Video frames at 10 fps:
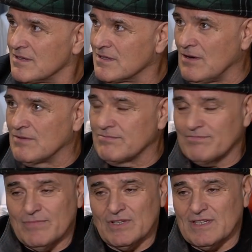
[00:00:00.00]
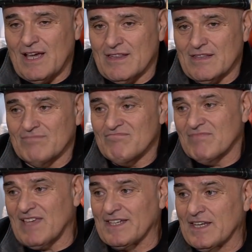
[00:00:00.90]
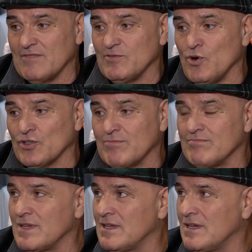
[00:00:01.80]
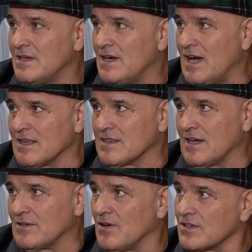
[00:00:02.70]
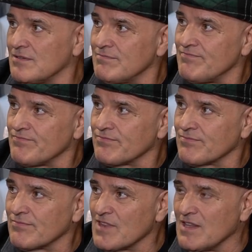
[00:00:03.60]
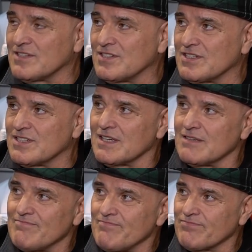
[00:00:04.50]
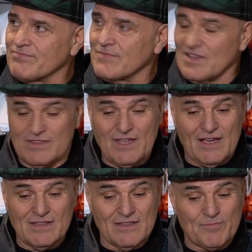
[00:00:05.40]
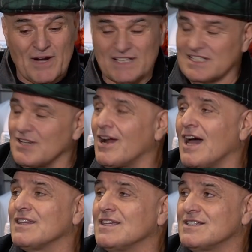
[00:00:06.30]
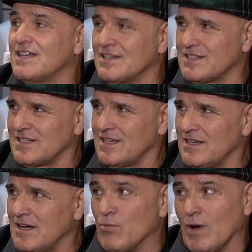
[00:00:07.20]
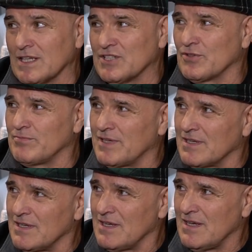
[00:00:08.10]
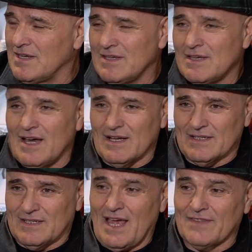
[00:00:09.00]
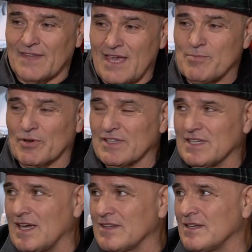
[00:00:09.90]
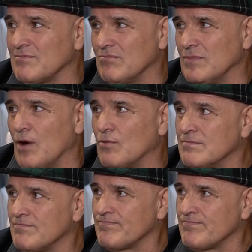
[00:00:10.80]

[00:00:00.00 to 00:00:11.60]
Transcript: You know, but Tyson, can they afford him? I say not. So let's just see. Because mm. Tyson's prices are high these days, mm. and well, they should be. And can they put it together? No.